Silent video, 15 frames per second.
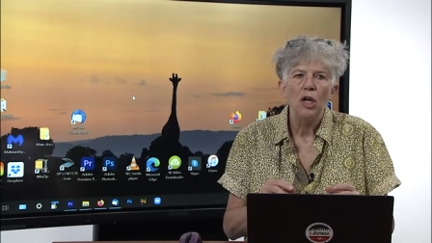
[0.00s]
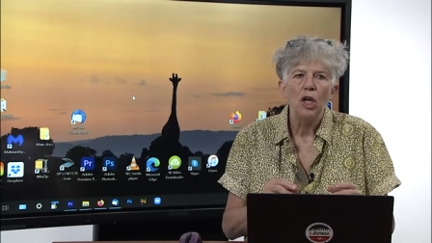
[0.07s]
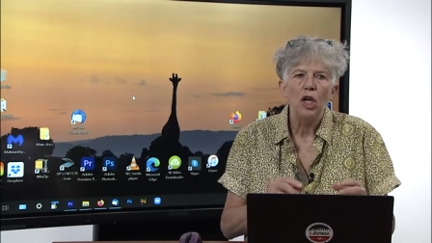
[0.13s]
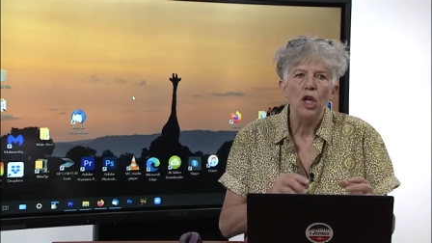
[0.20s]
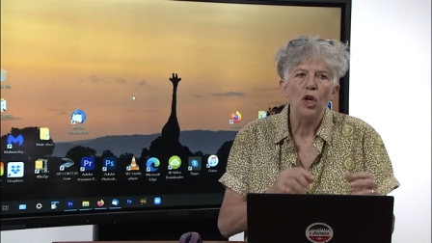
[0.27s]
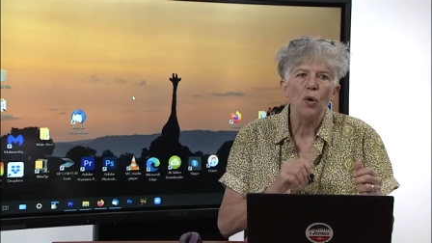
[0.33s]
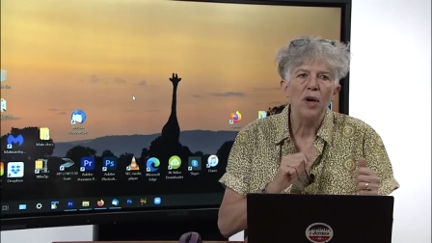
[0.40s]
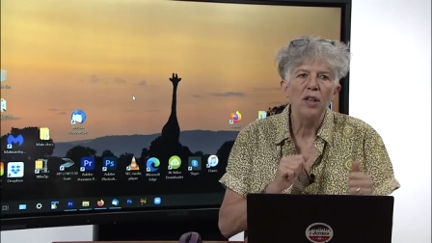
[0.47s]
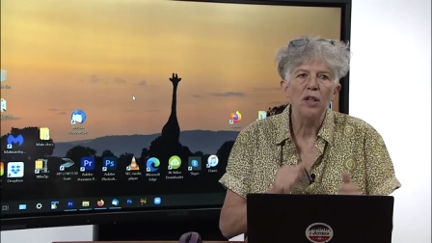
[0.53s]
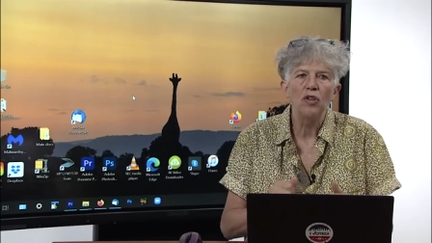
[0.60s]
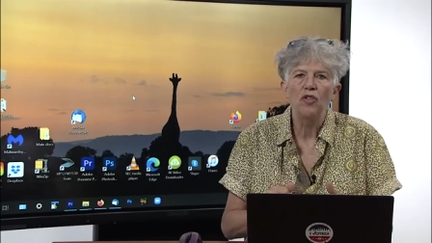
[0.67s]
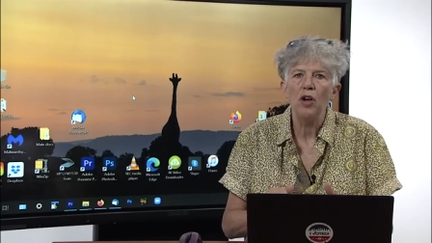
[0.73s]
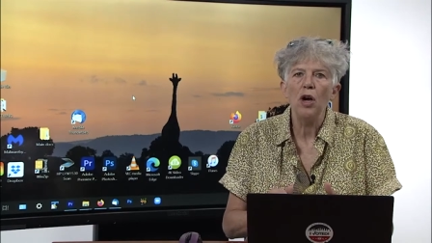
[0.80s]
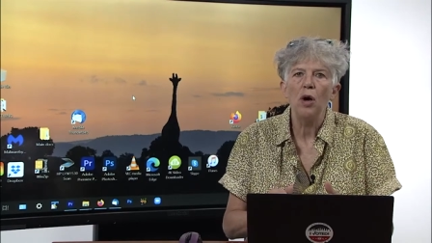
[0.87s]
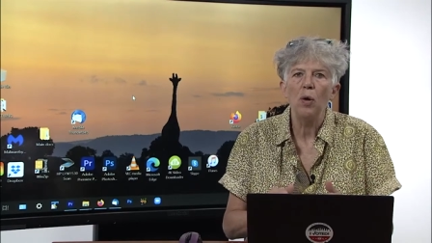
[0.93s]
you're in the
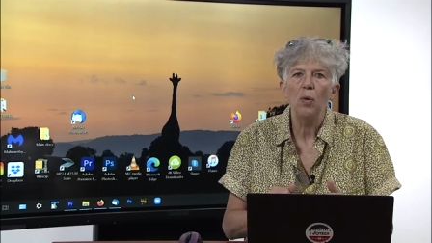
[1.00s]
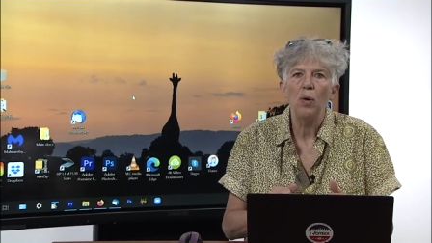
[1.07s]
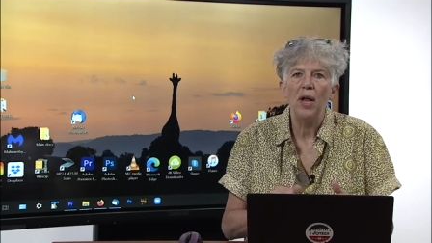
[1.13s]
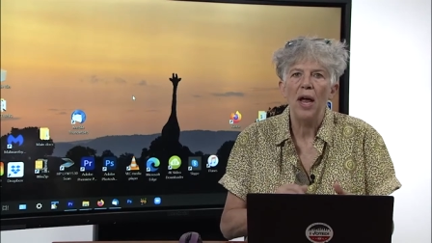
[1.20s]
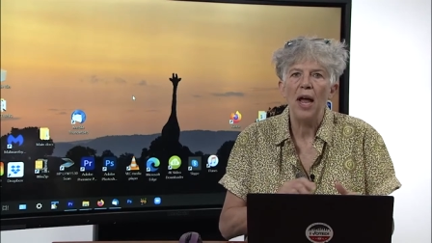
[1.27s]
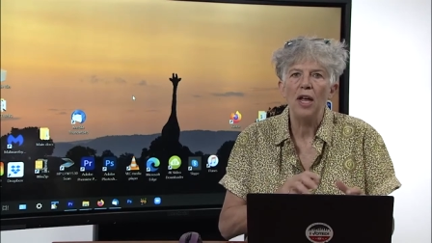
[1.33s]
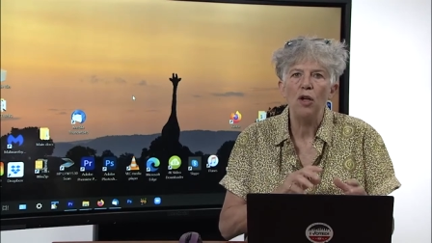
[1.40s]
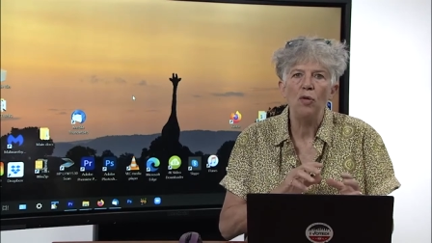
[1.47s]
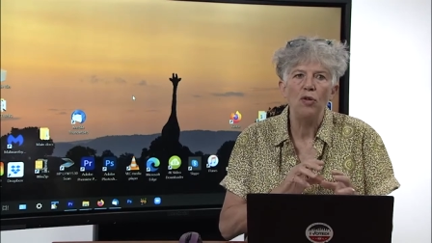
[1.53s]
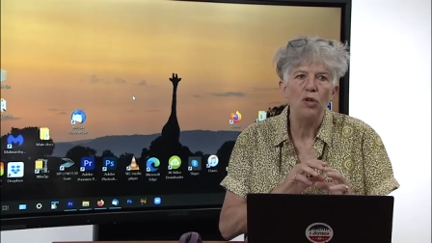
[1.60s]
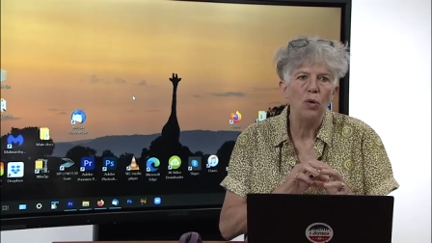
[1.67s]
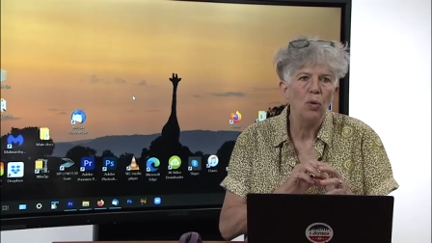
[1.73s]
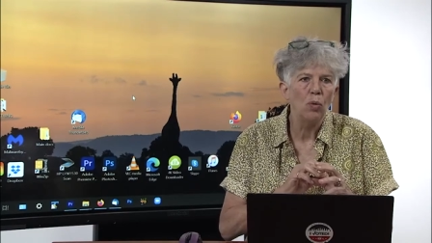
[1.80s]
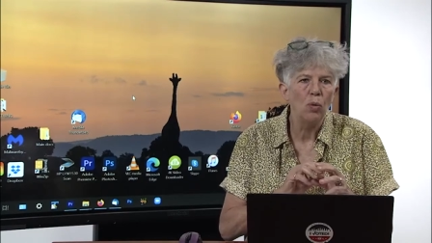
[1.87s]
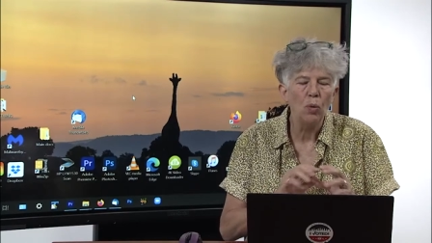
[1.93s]
zone and you
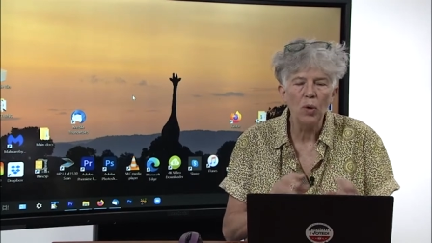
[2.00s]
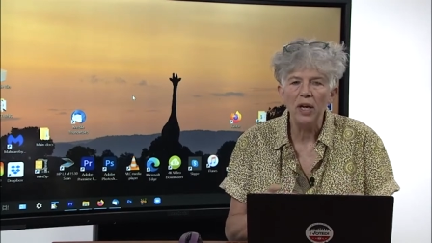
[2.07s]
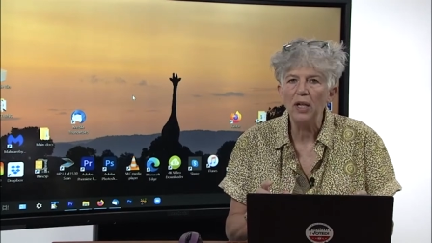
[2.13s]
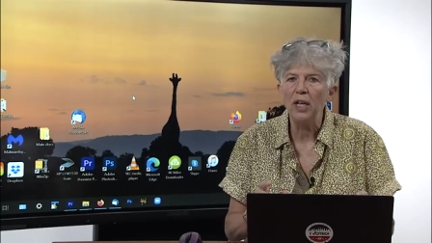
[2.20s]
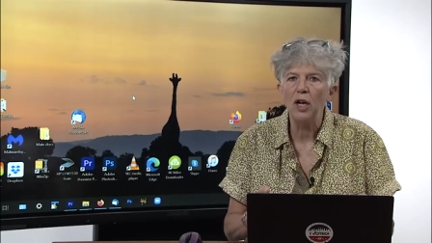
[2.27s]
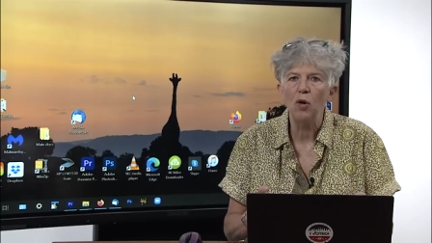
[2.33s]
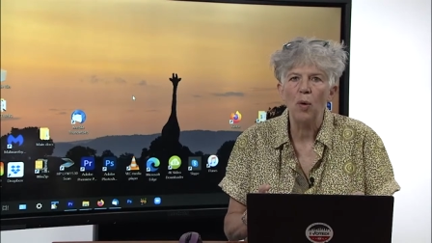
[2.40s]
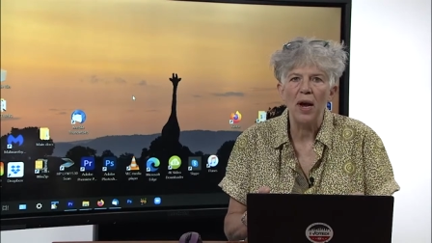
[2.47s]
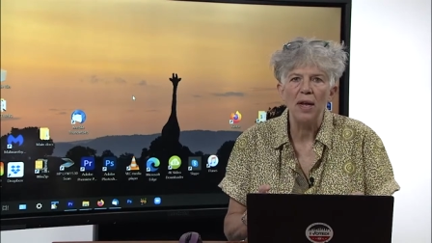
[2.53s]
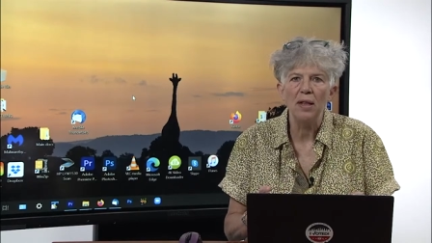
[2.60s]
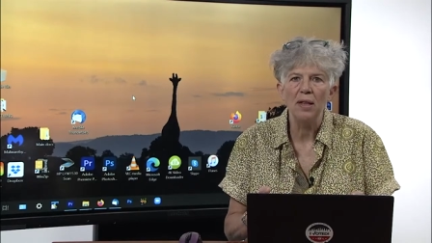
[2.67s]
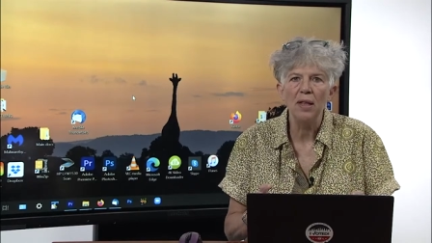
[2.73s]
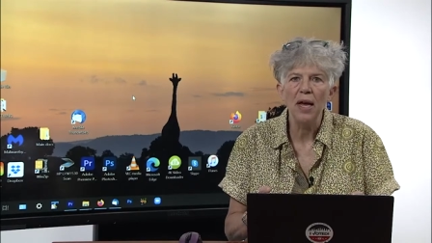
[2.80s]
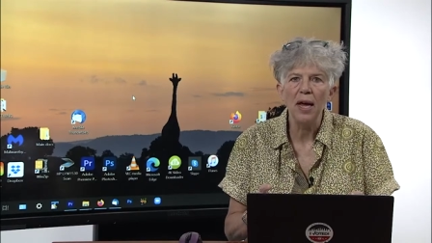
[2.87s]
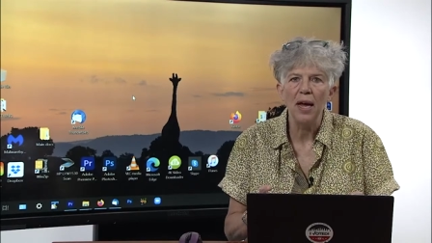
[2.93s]
do a really great
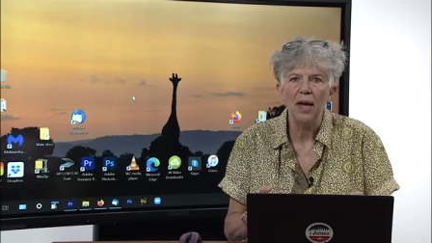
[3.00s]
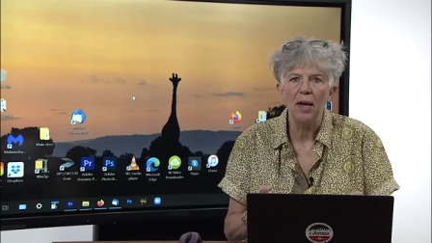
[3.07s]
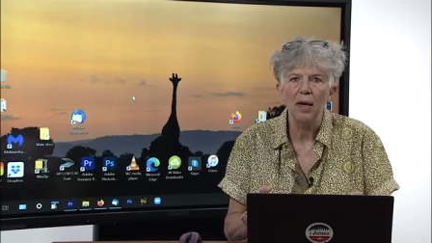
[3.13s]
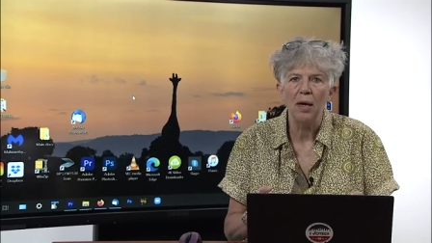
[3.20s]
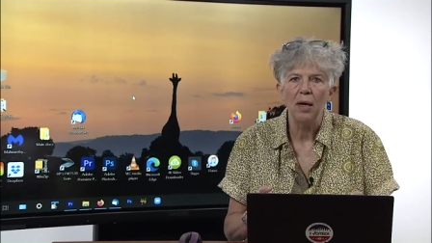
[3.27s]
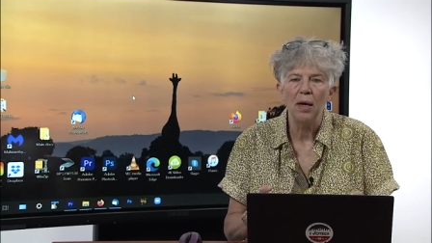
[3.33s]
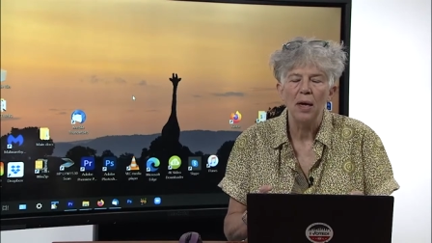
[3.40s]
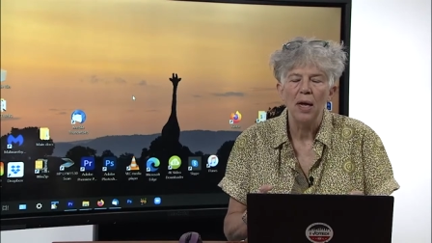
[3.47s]
thing.